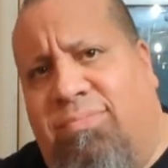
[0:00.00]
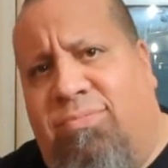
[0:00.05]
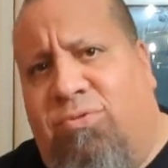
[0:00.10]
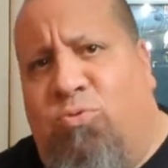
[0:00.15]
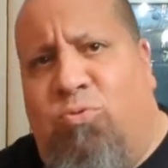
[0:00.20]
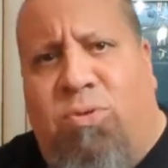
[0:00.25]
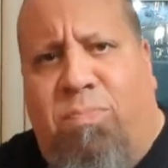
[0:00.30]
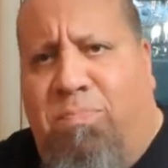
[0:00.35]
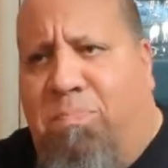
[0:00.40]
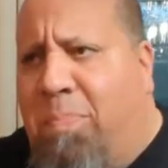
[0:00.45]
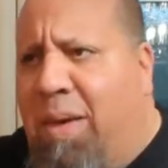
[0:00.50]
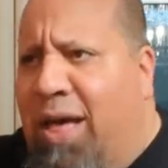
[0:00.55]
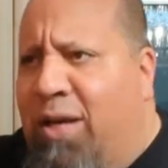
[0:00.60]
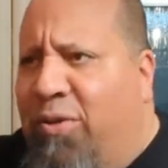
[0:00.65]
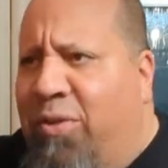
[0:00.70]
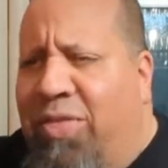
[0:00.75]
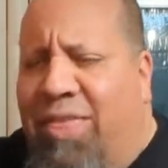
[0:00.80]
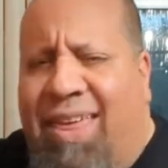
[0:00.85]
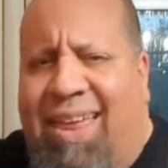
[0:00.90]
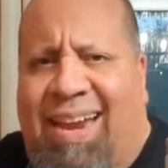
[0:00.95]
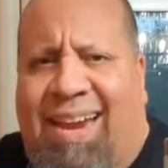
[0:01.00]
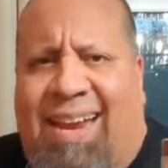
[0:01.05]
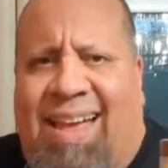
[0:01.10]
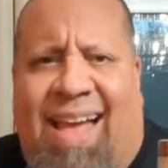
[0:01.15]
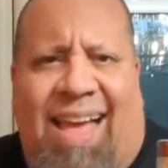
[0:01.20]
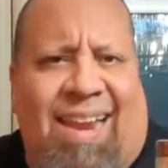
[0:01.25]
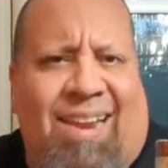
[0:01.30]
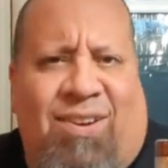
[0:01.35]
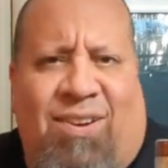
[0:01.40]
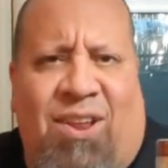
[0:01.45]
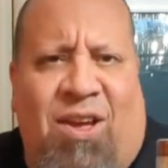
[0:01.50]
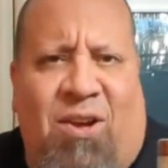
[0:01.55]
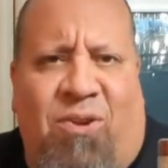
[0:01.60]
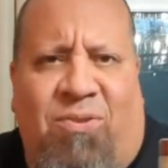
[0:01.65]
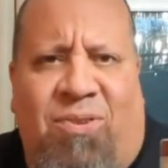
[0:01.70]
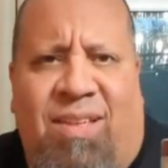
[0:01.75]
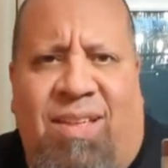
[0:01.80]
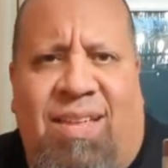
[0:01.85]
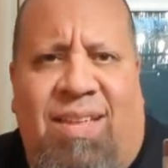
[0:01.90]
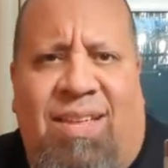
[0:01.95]
Do the bell thing. I don't
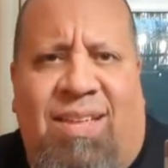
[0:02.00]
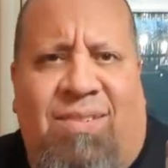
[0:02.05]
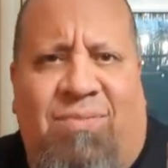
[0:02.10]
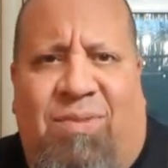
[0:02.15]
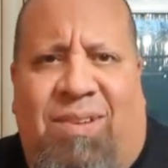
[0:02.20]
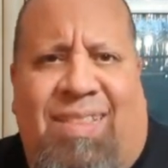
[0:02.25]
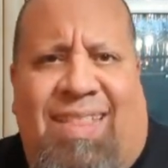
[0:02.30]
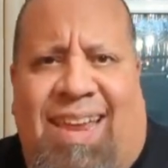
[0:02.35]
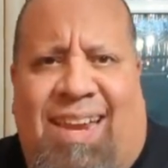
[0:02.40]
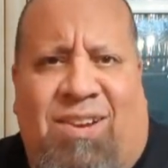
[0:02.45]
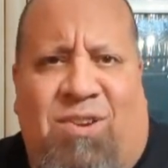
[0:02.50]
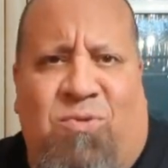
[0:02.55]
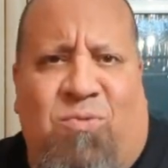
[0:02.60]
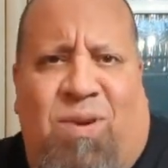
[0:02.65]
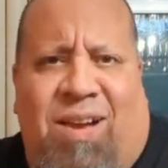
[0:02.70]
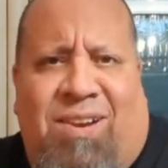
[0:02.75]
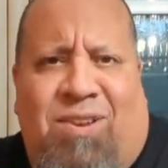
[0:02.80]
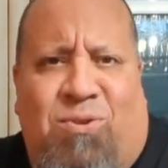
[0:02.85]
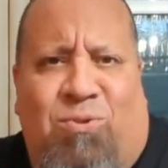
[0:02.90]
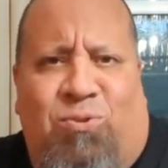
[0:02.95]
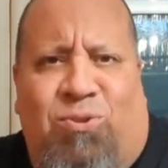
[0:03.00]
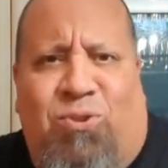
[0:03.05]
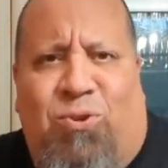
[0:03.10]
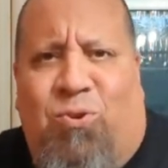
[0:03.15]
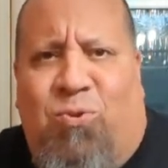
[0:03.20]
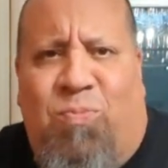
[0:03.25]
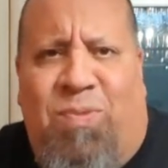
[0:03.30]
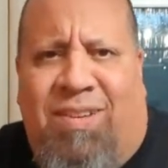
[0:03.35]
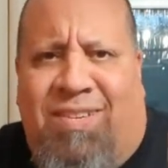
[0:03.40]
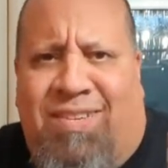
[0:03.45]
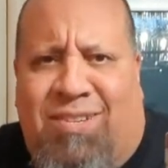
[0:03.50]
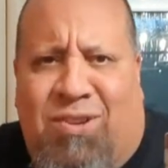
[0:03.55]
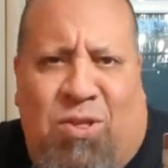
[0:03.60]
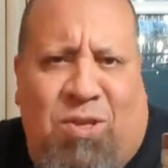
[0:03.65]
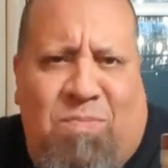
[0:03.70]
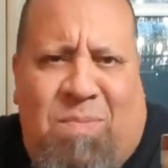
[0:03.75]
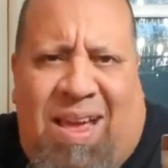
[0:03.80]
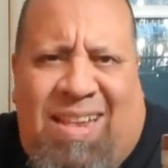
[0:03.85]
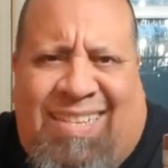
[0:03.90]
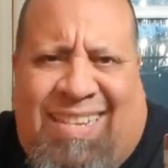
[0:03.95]
know what they do on YouTube. This is
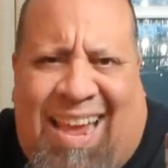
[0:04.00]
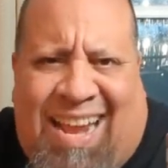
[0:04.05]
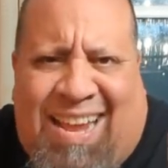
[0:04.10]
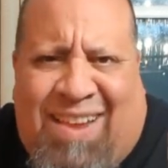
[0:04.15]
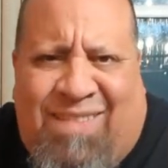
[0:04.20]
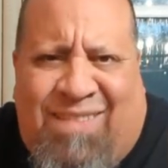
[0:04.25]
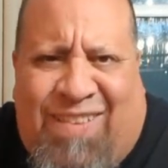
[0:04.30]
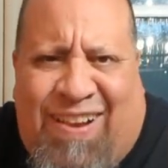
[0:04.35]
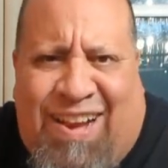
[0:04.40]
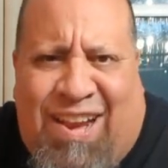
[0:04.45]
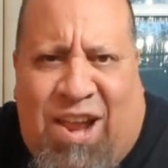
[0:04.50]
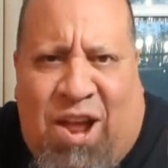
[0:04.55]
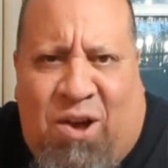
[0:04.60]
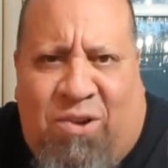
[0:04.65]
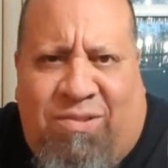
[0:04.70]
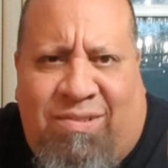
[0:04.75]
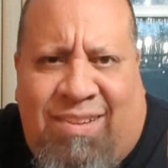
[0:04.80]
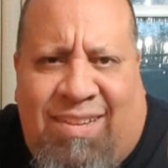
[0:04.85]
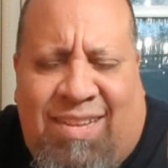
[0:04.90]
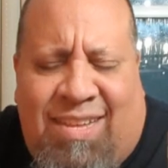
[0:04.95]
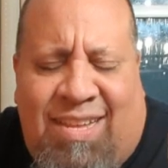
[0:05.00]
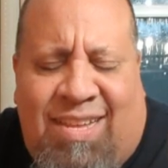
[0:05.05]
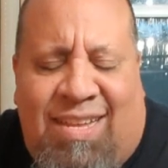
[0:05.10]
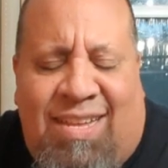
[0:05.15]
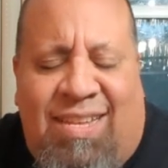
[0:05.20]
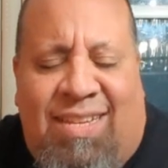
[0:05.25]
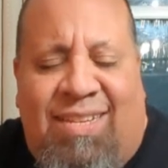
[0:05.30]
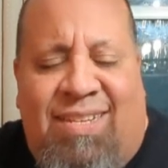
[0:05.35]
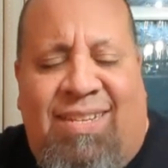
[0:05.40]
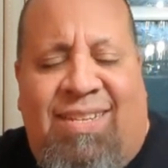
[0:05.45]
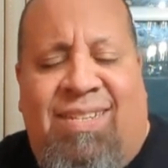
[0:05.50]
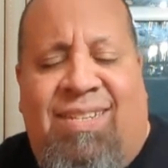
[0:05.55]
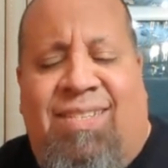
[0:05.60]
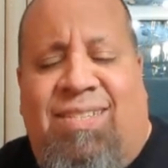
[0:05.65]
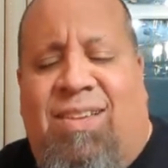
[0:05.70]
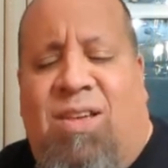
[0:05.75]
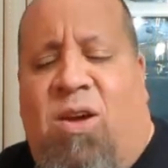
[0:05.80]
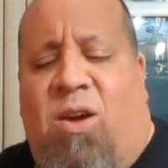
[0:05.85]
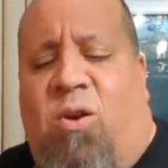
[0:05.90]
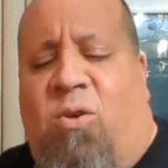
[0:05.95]
only my second video.
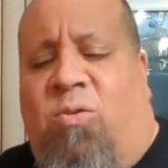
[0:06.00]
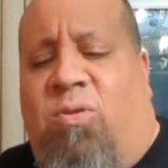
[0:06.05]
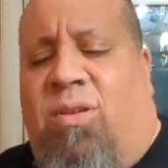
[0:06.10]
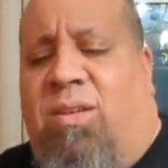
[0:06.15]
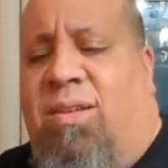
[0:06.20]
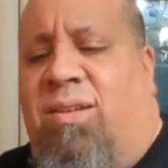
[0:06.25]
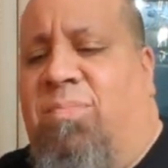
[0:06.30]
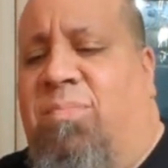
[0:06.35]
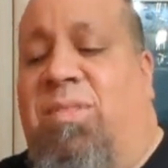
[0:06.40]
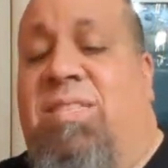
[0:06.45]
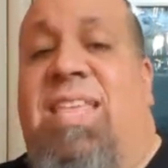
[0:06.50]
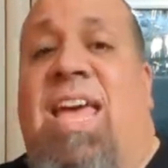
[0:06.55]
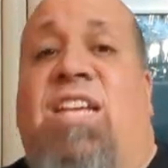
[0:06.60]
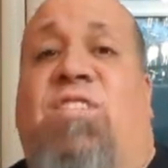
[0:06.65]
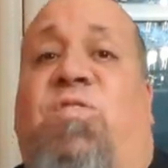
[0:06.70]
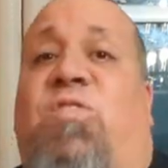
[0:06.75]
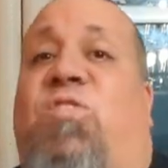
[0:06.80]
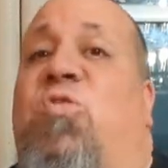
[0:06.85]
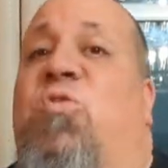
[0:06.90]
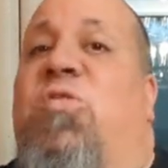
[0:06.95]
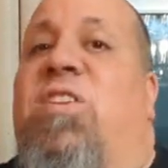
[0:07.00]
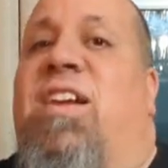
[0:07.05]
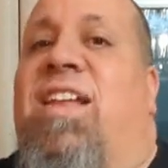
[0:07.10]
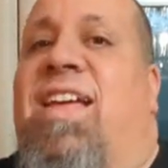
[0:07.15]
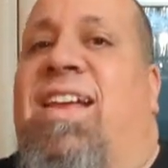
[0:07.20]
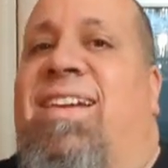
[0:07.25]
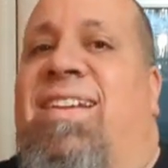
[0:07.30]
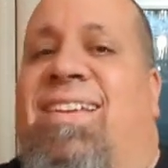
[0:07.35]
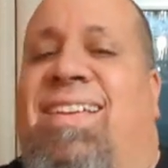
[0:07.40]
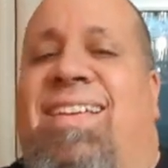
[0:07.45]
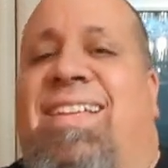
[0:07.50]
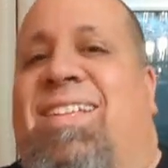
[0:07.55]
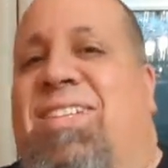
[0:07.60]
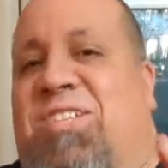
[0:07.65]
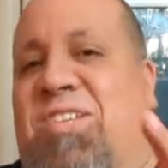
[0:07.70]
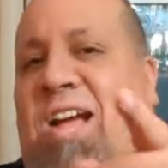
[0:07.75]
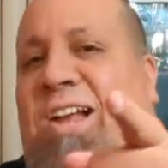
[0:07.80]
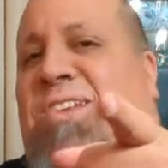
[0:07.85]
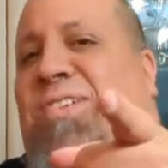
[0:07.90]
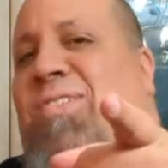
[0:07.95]
So, but thanks for tuning in.
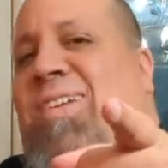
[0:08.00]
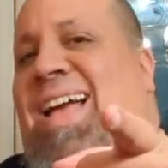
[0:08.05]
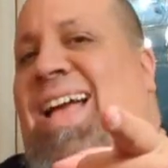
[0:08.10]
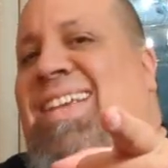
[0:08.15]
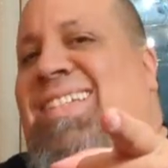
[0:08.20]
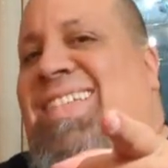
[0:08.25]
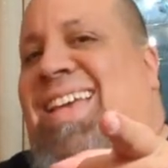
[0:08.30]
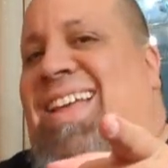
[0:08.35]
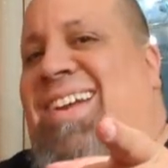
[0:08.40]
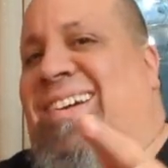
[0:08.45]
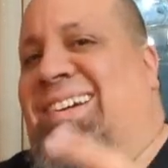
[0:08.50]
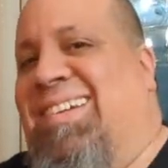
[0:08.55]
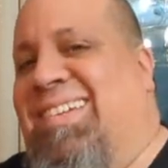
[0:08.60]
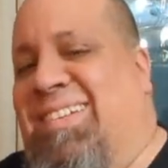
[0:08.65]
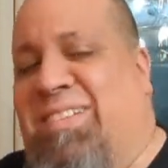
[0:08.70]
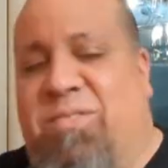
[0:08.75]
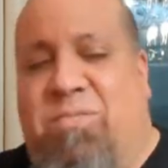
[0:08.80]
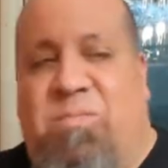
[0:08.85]
Talk to you guys later.